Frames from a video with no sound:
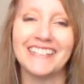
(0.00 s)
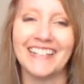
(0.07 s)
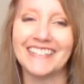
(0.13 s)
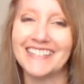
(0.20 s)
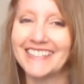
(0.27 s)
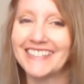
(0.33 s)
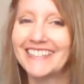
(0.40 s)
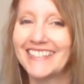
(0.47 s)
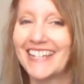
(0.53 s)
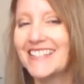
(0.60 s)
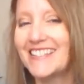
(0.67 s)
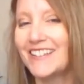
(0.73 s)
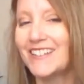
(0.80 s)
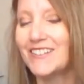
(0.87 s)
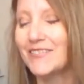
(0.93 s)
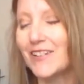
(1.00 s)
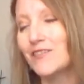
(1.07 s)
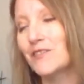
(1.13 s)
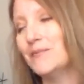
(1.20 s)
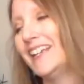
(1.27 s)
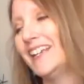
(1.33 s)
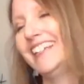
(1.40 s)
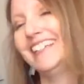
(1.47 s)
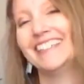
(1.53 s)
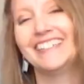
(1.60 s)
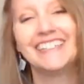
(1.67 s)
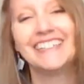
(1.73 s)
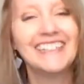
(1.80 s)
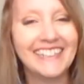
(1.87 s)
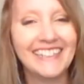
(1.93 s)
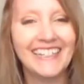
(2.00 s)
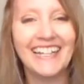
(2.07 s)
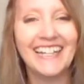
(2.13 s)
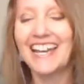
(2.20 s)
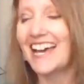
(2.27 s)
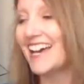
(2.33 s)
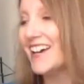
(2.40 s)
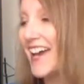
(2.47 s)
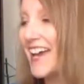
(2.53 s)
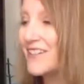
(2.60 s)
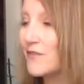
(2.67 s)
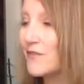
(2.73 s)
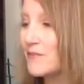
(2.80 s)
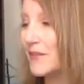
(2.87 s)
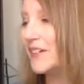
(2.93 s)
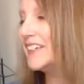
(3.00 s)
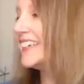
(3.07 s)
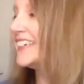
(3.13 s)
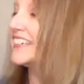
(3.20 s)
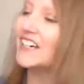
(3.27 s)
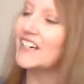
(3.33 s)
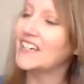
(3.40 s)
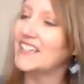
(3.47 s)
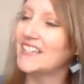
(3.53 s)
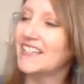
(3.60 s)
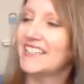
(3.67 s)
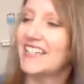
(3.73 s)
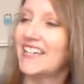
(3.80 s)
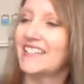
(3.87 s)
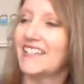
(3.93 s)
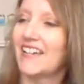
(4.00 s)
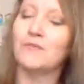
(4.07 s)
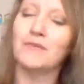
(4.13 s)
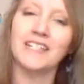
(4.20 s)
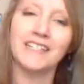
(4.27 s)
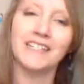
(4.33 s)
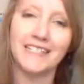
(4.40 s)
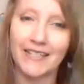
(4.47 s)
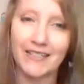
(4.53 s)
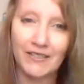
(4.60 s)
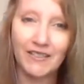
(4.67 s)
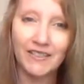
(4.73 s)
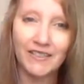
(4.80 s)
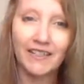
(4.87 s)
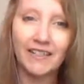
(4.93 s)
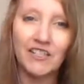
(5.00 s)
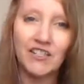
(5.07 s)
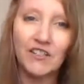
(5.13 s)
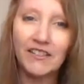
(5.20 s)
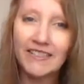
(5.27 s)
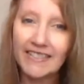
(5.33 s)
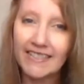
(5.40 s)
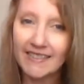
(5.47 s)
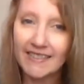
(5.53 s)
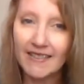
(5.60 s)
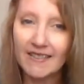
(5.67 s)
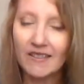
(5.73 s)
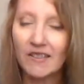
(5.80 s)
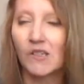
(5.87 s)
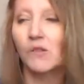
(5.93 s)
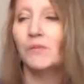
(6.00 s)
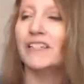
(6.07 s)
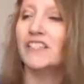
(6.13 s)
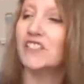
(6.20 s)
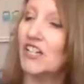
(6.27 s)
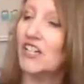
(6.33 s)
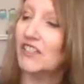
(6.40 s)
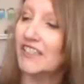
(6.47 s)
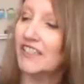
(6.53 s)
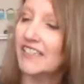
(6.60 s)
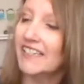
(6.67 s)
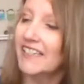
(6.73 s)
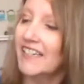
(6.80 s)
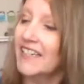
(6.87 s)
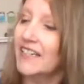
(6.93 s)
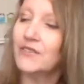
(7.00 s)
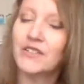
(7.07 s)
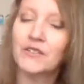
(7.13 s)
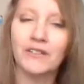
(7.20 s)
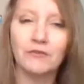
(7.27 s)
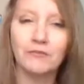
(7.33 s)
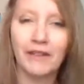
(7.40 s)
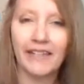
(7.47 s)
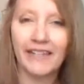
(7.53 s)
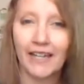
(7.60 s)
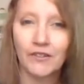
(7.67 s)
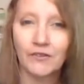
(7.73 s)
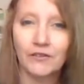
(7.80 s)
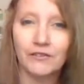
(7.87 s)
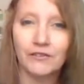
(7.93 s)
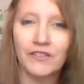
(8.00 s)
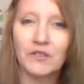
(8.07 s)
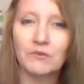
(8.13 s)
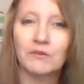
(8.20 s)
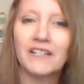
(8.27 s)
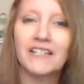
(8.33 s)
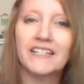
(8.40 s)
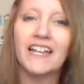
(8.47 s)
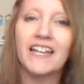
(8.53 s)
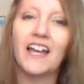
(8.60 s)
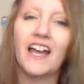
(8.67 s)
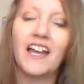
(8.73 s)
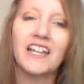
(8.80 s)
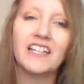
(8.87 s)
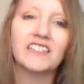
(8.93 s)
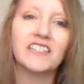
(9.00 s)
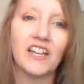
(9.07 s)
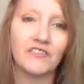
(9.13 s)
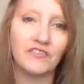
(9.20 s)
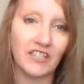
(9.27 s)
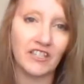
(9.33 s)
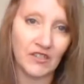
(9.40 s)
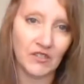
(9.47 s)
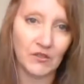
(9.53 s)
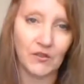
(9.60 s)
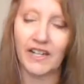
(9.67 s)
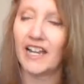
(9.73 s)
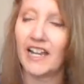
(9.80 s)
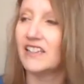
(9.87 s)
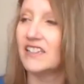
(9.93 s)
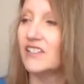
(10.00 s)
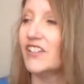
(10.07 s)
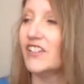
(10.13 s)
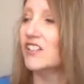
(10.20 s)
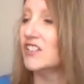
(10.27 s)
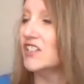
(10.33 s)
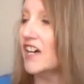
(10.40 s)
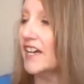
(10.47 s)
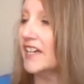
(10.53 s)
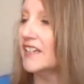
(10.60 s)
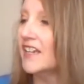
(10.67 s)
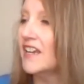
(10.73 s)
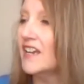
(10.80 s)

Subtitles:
That's good for everybody. I have a book called A Diamond in the Desert, and as you can see, this is a little bit longer. It was written by Catherine Fitzmaurice, and I love this story. I love it a lot.